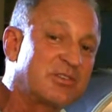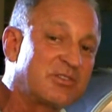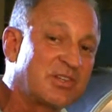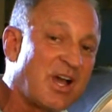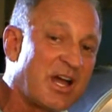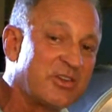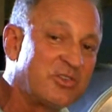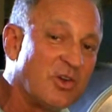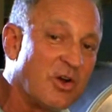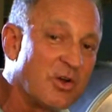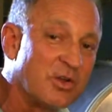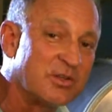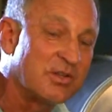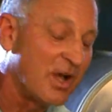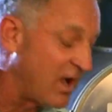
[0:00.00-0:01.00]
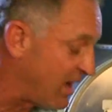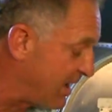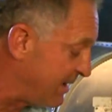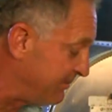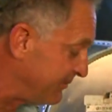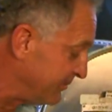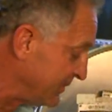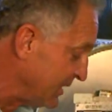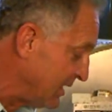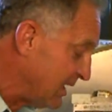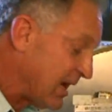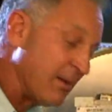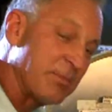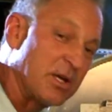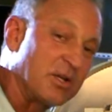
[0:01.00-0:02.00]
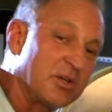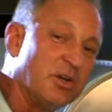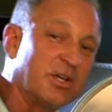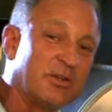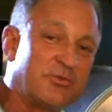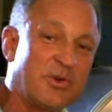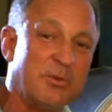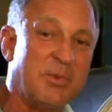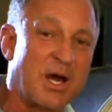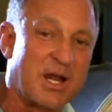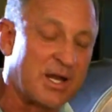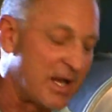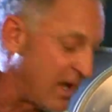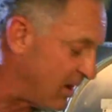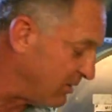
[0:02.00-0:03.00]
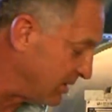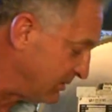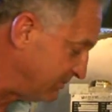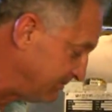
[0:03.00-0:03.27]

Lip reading: kind of short on time, I'm going to cook it for about an hour.